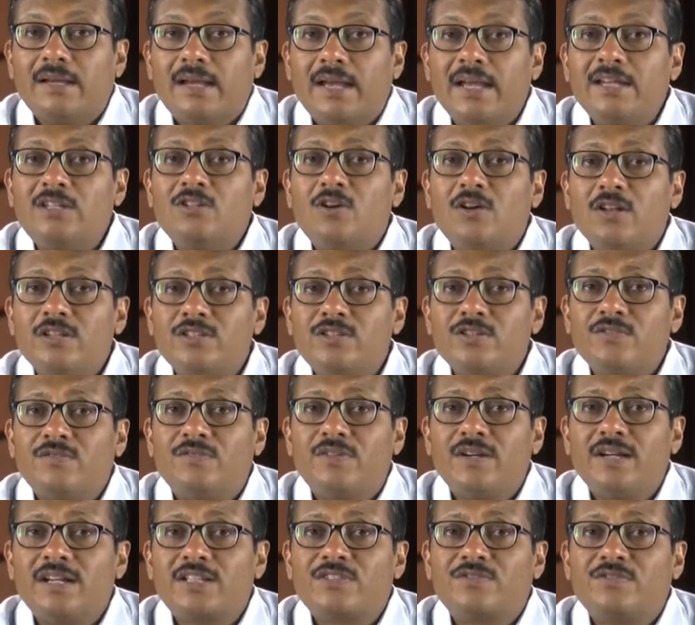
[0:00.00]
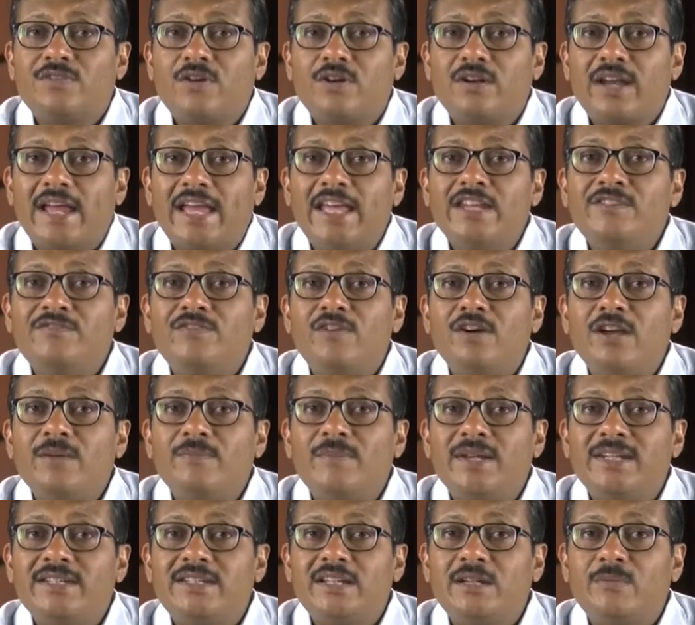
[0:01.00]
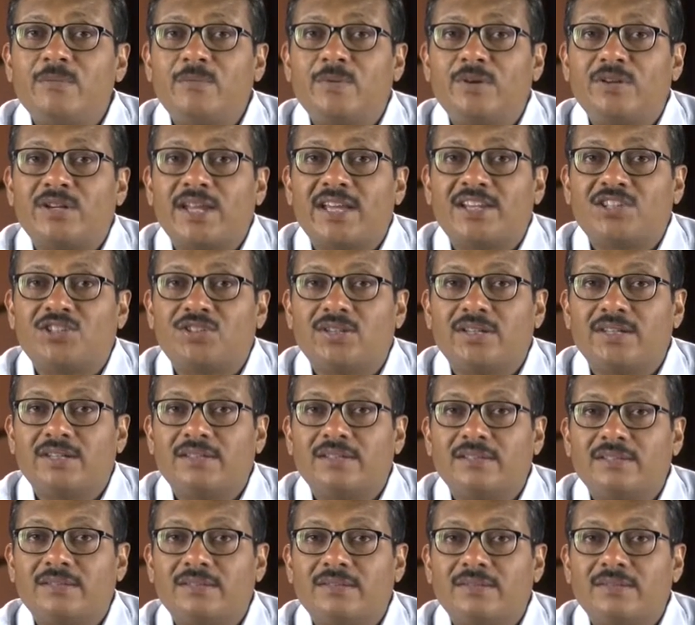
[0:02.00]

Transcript: It also works for environmental protection.